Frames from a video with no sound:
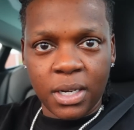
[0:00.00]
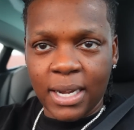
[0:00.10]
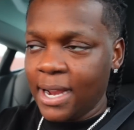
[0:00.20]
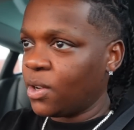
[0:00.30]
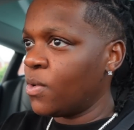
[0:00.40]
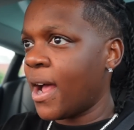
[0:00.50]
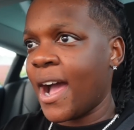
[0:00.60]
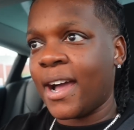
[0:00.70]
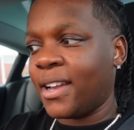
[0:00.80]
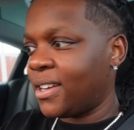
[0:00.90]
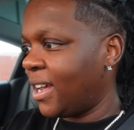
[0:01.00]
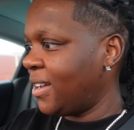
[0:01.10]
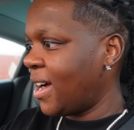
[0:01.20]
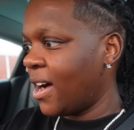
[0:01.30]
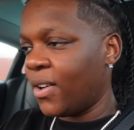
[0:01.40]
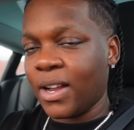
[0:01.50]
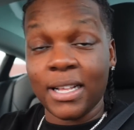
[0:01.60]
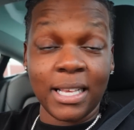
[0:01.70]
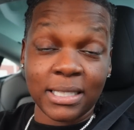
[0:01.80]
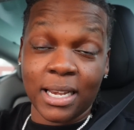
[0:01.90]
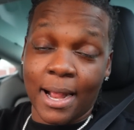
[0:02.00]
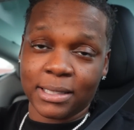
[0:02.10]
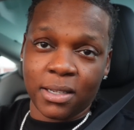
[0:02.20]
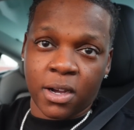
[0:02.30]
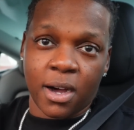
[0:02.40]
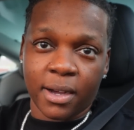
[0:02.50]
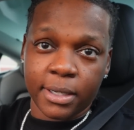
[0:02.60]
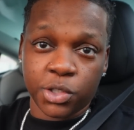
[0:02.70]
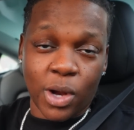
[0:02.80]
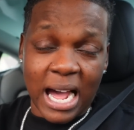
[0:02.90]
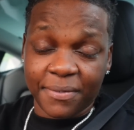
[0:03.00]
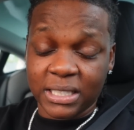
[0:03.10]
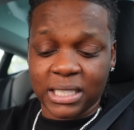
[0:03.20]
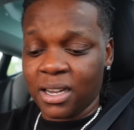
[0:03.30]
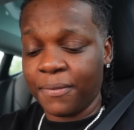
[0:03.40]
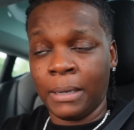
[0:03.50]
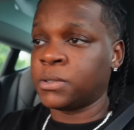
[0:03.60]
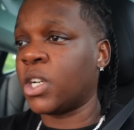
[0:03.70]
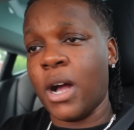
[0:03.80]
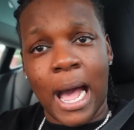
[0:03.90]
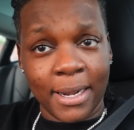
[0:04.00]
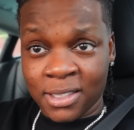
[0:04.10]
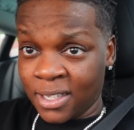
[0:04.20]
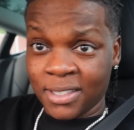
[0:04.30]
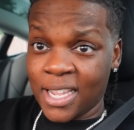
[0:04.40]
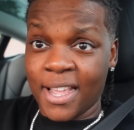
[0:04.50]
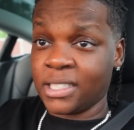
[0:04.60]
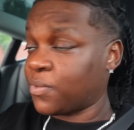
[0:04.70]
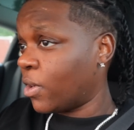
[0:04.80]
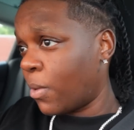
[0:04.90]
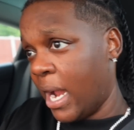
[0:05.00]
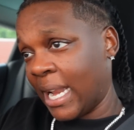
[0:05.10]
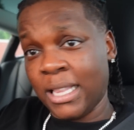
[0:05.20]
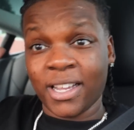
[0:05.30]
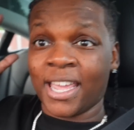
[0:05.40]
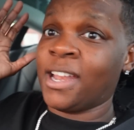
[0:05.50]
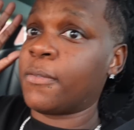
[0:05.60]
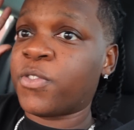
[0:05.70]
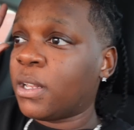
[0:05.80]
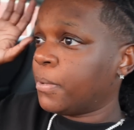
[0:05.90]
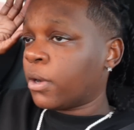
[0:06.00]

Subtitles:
They don't. It's a nice little car. It drive itself. Honestly, it's hands-free right now. Look at it. We are